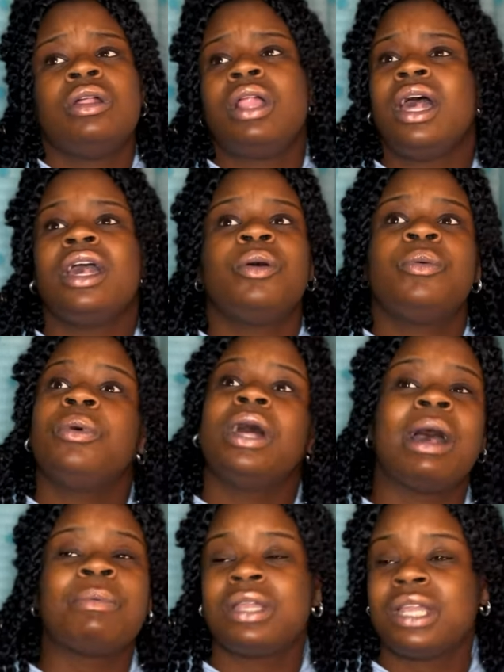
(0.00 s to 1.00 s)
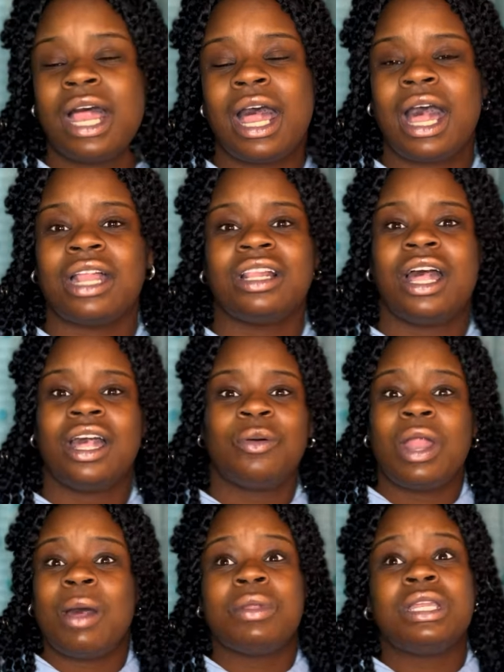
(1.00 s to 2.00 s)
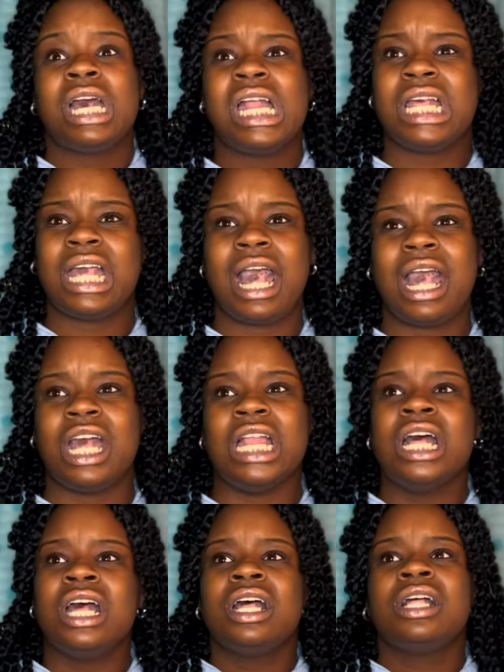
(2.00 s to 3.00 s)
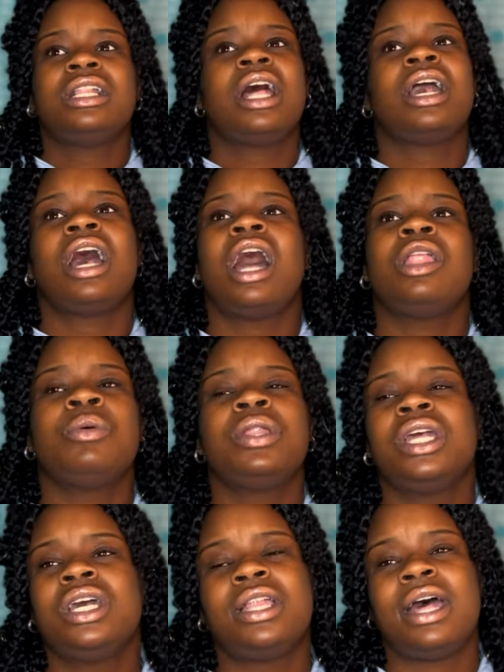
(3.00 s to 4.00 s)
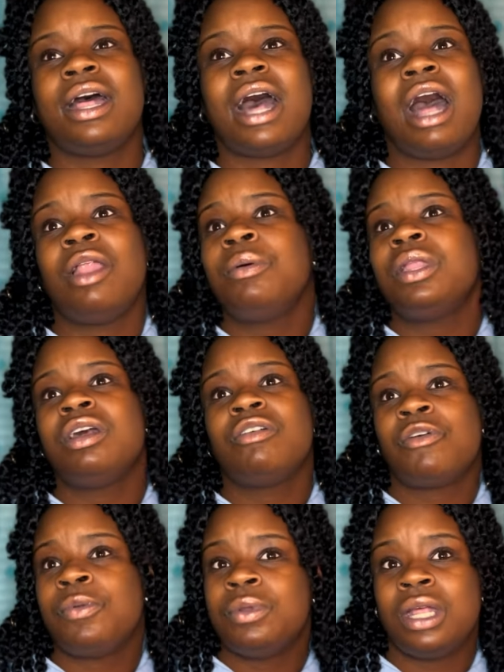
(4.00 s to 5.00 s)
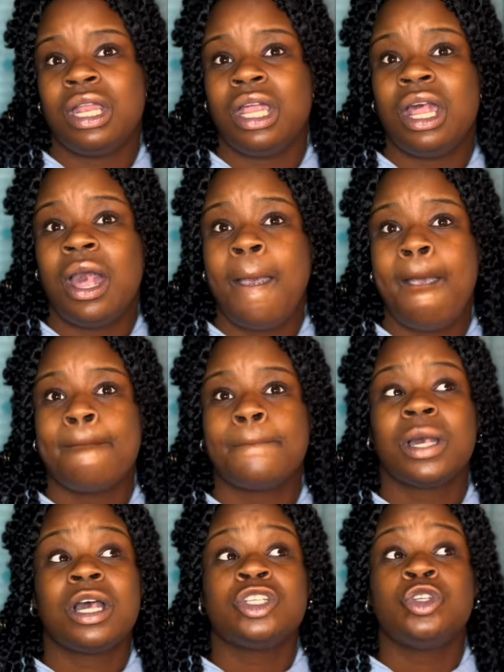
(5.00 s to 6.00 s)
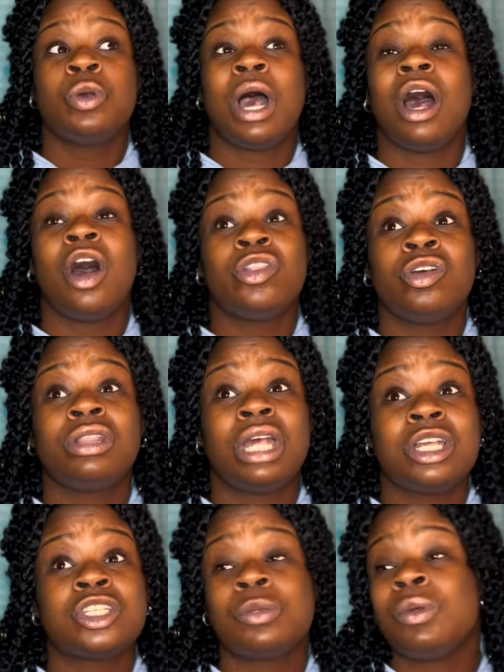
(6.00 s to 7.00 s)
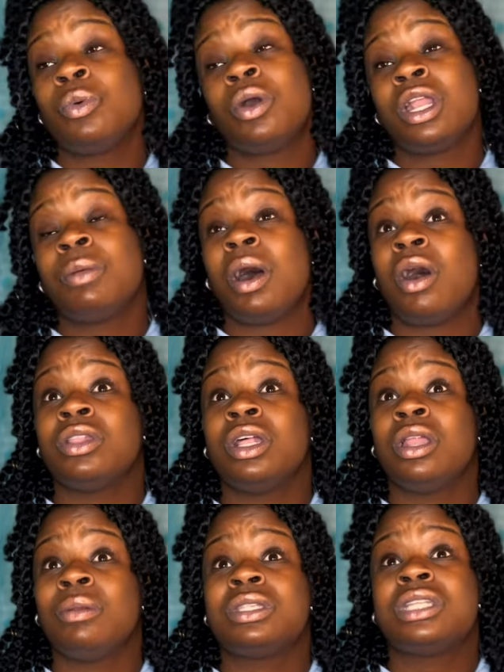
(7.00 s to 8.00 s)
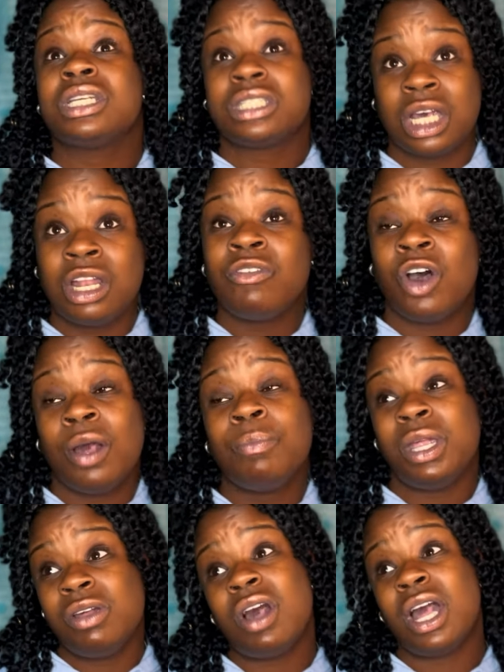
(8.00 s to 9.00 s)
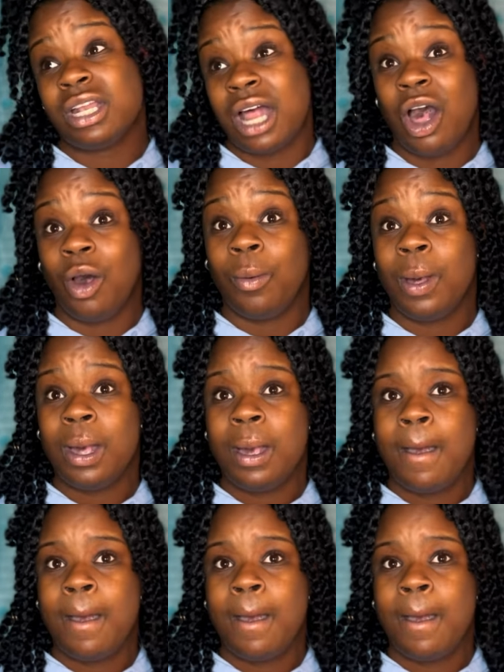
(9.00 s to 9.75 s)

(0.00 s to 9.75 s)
Like what happened to that? Like what happened to Danity Kane? Like I don't want to hear that. I don't want to hear from you, Diddy, because you got other things to be worried about than the state of R&B right now.